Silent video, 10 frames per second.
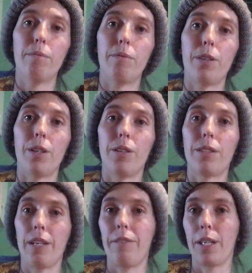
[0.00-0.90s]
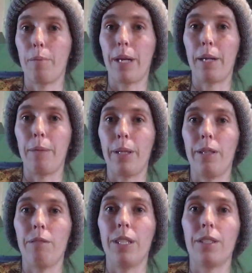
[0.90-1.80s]
for
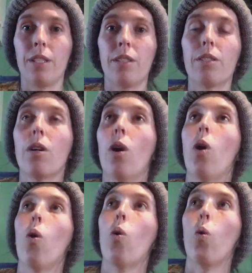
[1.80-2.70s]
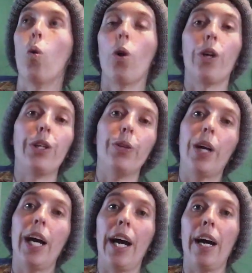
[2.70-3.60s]
self-incompatibility reasons, or you
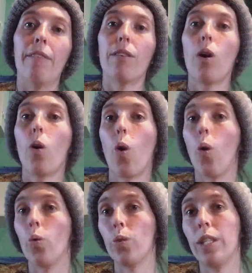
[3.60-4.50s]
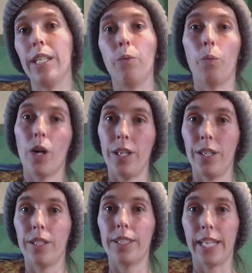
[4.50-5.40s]
have only
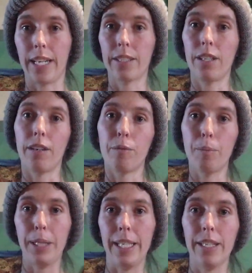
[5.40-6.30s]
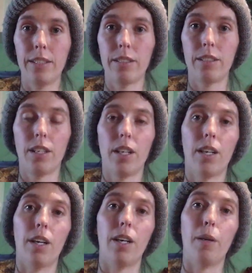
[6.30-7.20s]
one sex of plant,
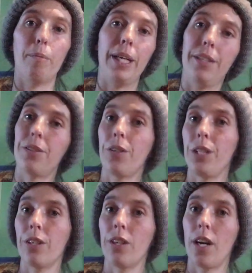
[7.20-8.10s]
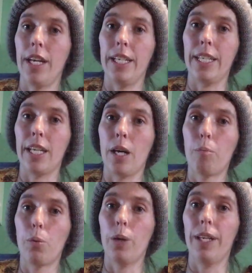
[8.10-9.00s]
and so you're not ending
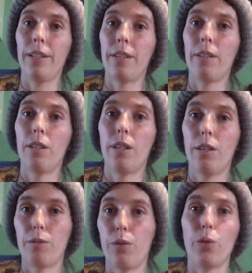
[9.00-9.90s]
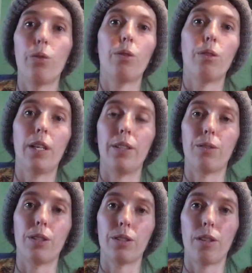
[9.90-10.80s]
up with fruit as a
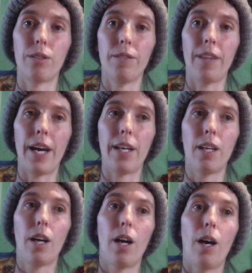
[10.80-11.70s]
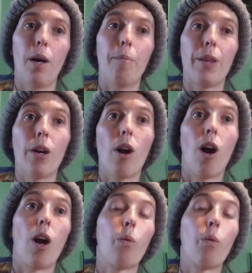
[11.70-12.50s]
result of that. There are